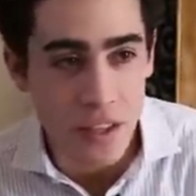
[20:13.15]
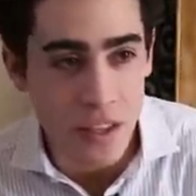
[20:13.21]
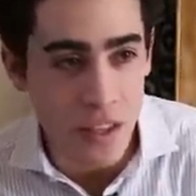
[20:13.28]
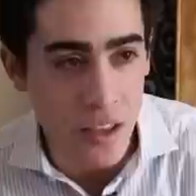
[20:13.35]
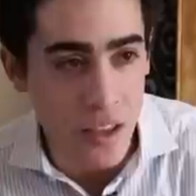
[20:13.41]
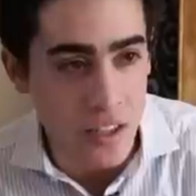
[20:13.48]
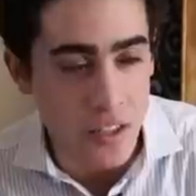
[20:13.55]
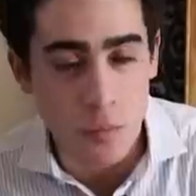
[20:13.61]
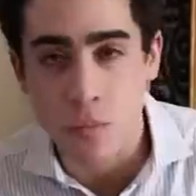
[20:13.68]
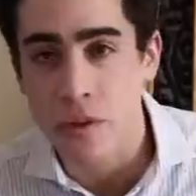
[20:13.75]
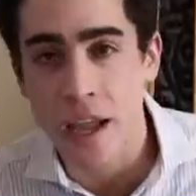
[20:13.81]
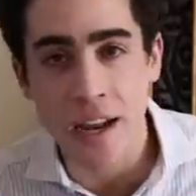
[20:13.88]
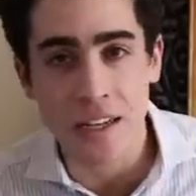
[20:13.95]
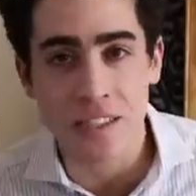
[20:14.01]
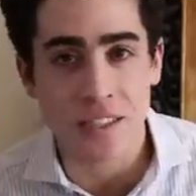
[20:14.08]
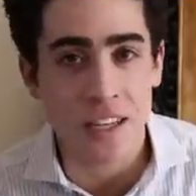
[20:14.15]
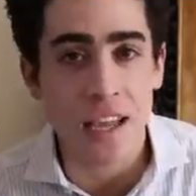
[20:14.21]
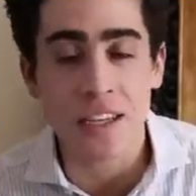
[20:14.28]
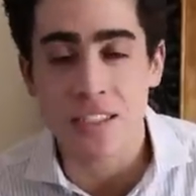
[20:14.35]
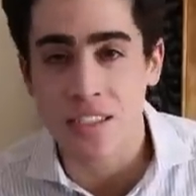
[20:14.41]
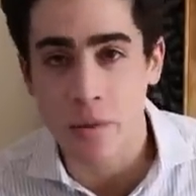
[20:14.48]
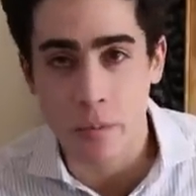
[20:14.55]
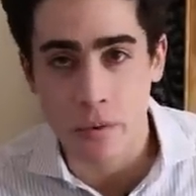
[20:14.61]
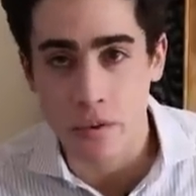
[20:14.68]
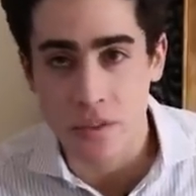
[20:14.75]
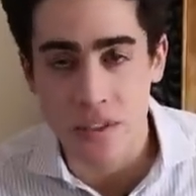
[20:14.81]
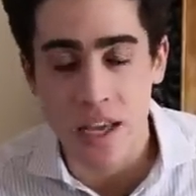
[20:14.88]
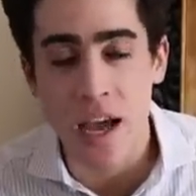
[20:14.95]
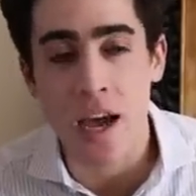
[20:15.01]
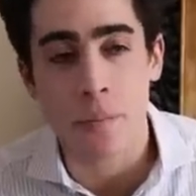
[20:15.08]
It's plain as day, simple
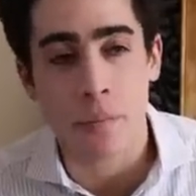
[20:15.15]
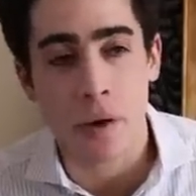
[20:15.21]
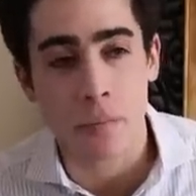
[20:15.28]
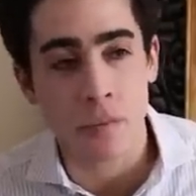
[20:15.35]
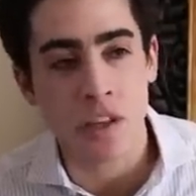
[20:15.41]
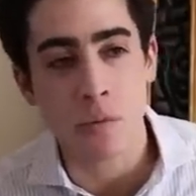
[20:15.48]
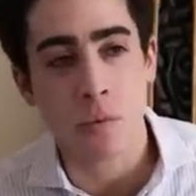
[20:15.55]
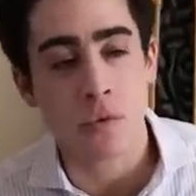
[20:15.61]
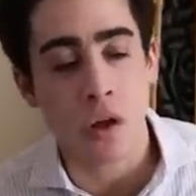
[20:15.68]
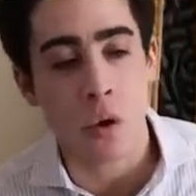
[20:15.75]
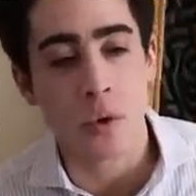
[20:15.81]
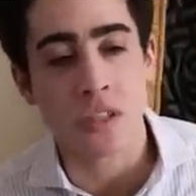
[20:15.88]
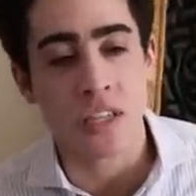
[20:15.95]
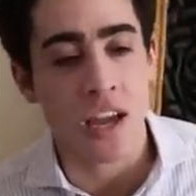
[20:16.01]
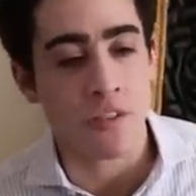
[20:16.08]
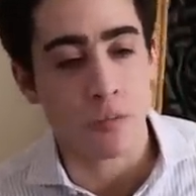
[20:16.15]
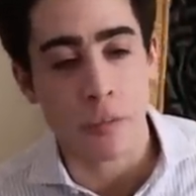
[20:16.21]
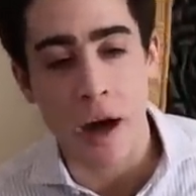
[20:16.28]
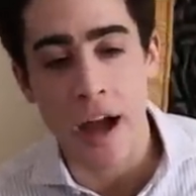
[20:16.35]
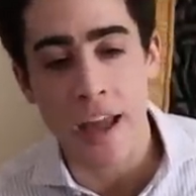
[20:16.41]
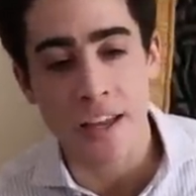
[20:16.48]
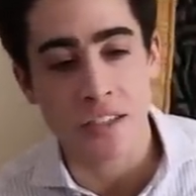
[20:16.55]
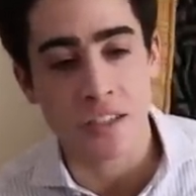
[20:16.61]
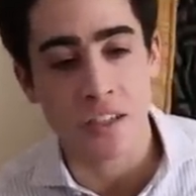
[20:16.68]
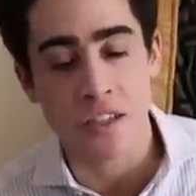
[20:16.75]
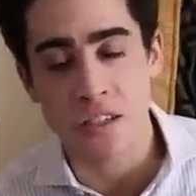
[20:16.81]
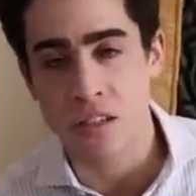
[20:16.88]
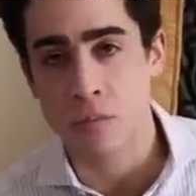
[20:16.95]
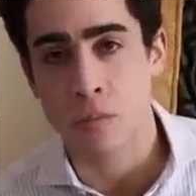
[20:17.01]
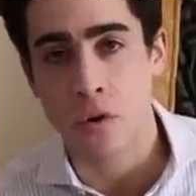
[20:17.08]
as that, but people always have
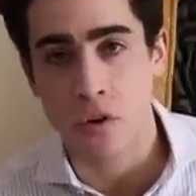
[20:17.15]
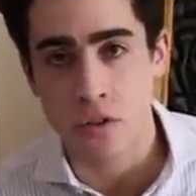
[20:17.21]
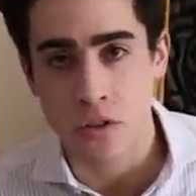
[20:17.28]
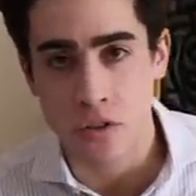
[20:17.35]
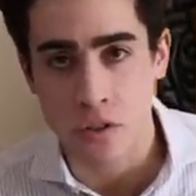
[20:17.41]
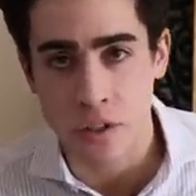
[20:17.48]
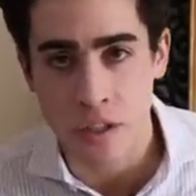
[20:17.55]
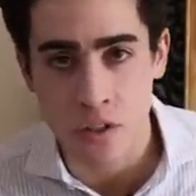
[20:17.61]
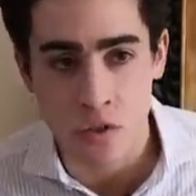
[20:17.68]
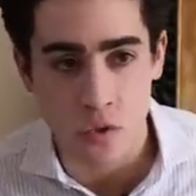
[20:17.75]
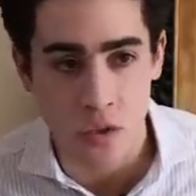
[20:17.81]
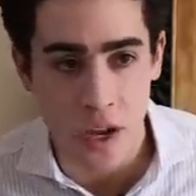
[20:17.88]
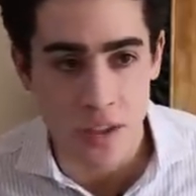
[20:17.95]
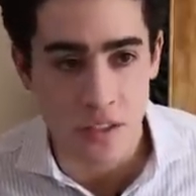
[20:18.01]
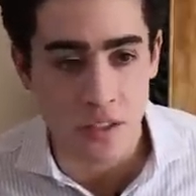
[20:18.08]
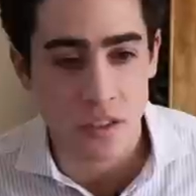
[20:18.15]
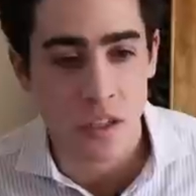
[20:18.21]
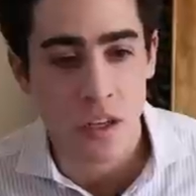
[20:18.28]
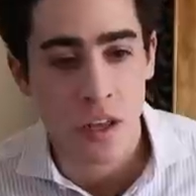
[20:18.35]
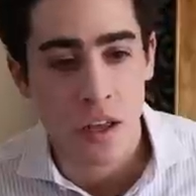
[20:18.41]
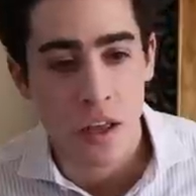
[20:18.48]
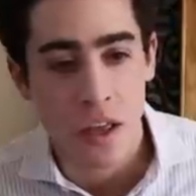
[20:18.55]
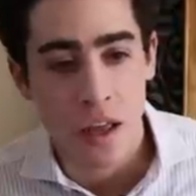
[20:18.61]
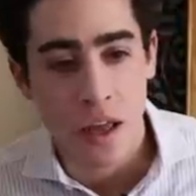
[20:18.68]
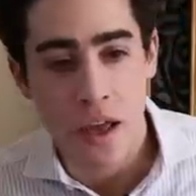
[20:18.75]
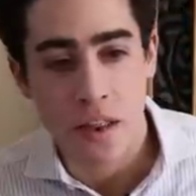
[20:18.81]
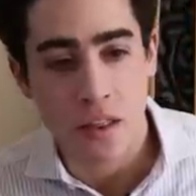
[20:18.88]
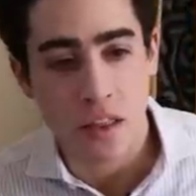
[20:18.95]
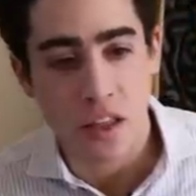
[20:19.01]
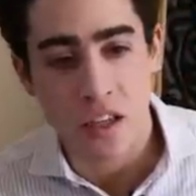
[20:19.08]
biases and personal interests
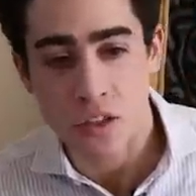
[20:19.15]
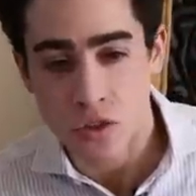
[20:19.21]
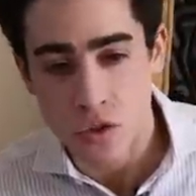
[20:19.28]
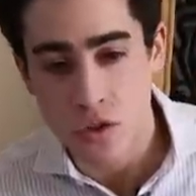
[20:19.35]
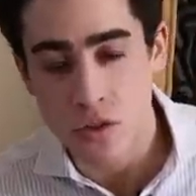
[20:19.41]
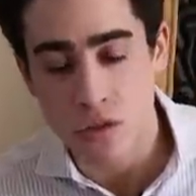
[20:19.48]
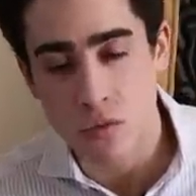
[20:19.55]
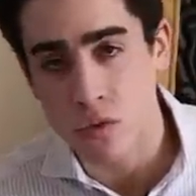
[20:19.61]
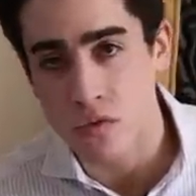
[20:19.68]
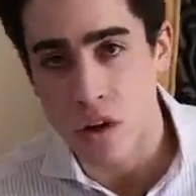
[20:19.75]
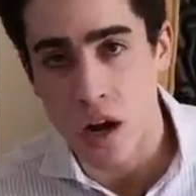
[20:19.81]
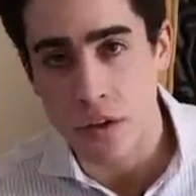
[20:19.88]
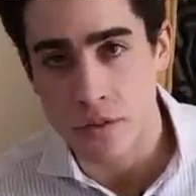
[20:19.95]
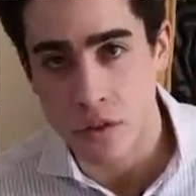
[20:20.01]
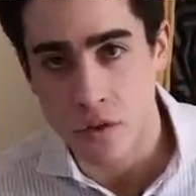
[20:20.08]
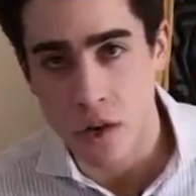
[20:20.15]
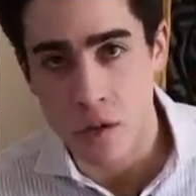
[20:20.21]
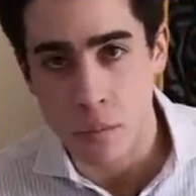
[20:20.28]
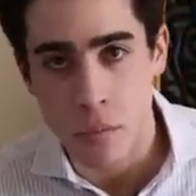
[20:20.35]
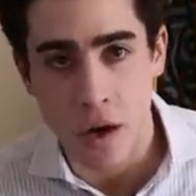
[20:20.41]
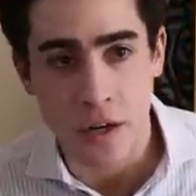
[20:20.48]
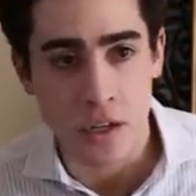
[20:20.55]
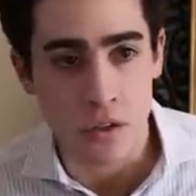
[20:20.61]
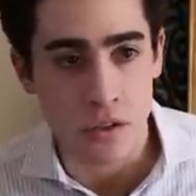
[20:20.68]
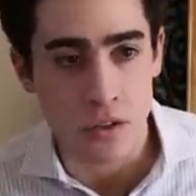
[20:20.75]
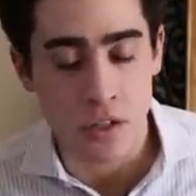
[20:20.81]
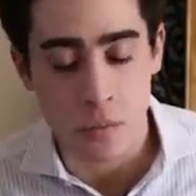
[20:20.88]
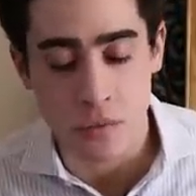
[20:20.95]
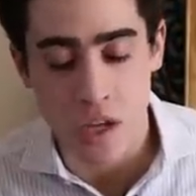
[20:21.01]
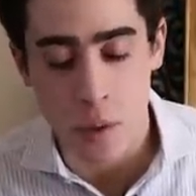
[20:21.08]
and things, usually revolving around money or
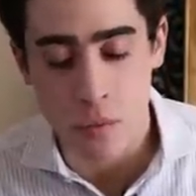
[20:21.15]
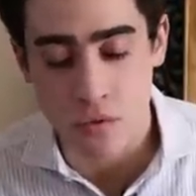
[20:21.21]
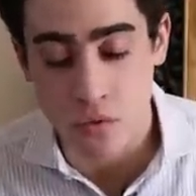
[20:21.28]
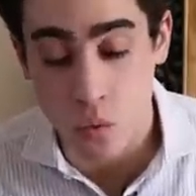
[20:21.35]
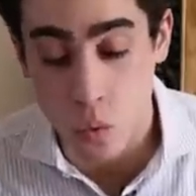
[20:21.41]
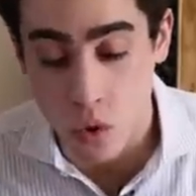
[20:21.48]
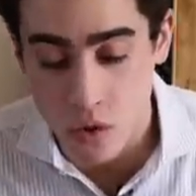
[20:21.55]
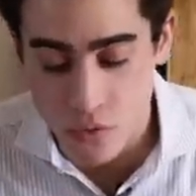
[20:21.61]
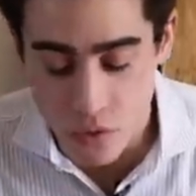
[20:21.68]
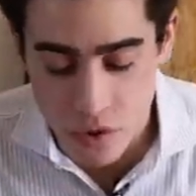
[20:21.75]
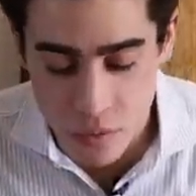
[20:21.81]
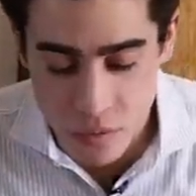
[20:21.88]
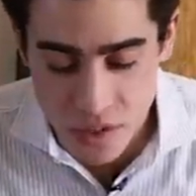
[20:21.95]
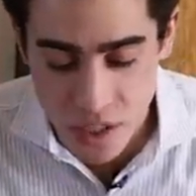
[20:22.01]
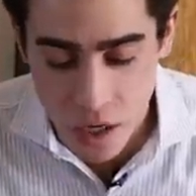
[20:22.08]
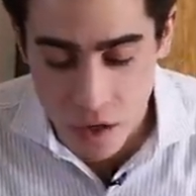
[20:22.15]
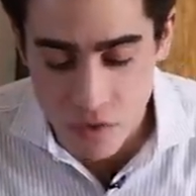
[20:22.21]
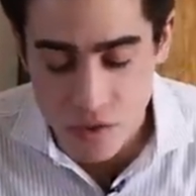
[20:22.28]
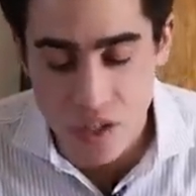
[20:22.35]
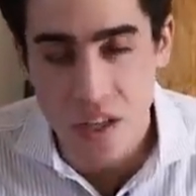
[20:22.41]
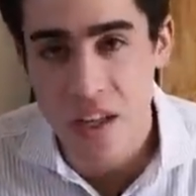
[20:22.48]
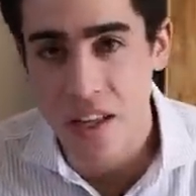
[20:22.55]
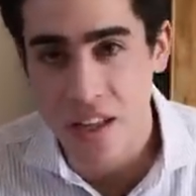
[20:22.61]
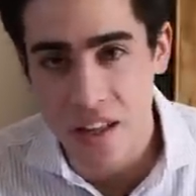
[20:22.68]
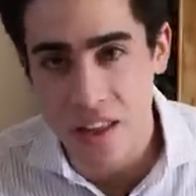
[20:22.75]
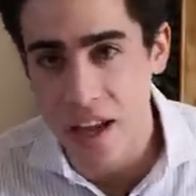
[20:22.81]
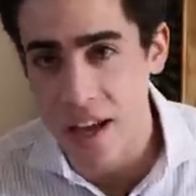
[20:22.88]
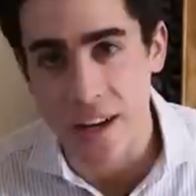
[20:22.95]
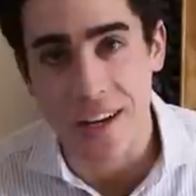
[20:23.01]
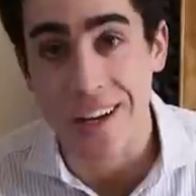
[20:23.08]
some type of reward for themselves,
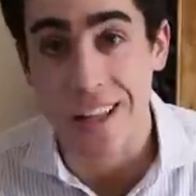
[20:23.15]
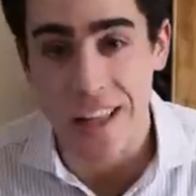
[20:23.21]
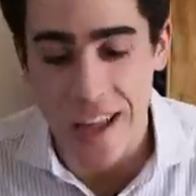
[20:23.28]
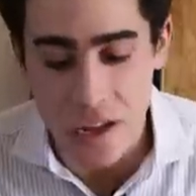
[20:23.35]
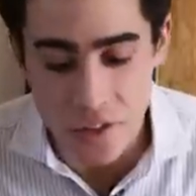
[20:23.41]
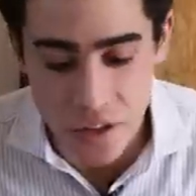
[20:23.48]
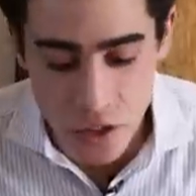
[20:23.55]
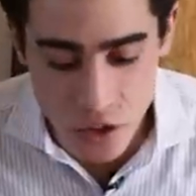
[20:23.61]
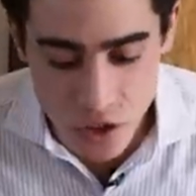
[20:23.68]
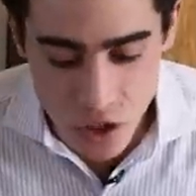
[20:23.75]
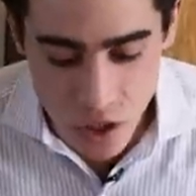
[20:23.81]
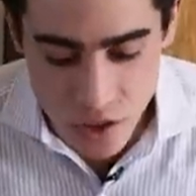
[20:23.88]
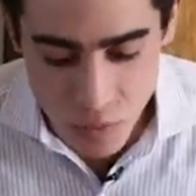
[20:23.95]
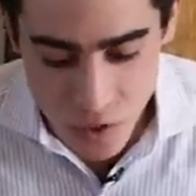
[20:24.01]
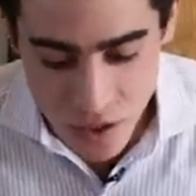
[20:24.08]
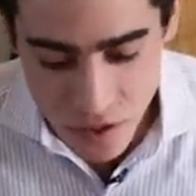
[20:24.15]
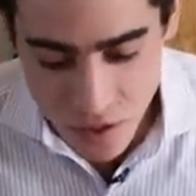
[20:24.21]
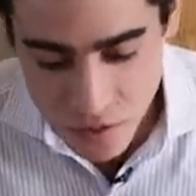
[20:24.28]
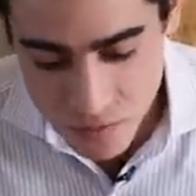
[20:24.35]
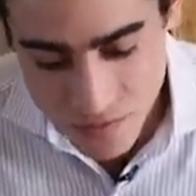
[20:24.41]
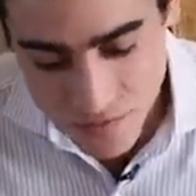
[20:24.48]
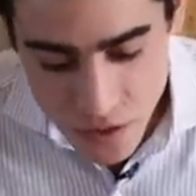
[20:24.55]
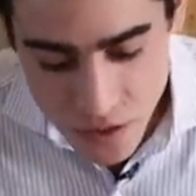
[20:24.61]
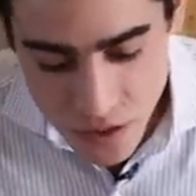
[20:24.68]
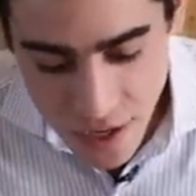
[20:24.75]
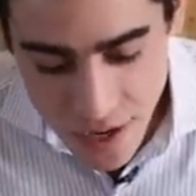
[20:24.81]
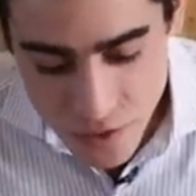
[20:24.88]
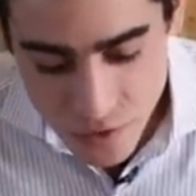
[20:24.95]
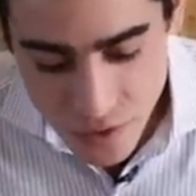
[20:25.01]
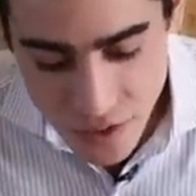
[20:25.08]
that cloud their judgment. A
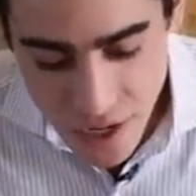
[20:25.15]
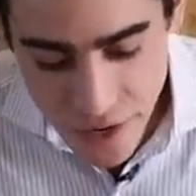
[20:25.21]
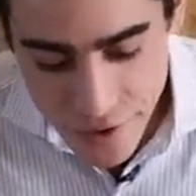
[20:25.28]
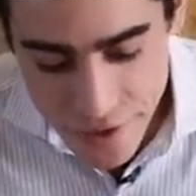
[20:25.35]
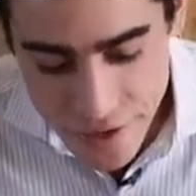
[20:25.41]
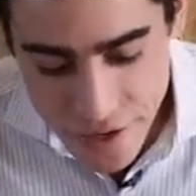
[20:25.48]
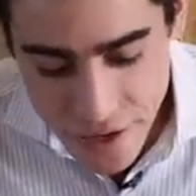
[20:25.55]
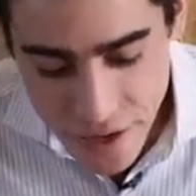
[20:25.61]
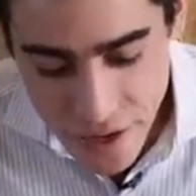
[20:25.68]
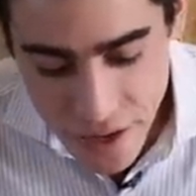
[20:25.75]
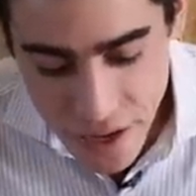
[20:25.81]
slide for Larry.